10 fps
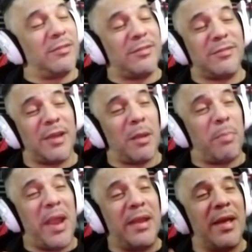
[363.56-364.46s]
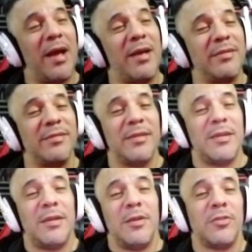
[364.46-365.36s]
just like a pain in the ass.
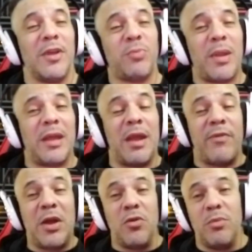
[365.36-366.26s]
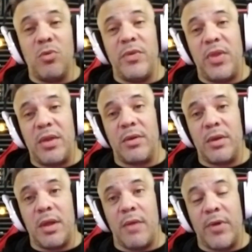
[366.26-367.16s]
So that's why, like, if I go to a
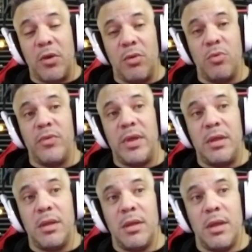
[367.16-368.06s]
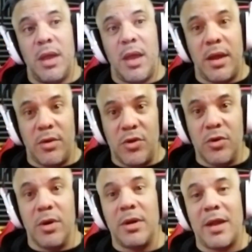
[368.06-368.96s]
movie in New
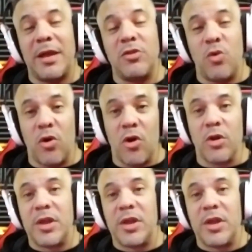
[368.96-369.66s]
York, I like to go early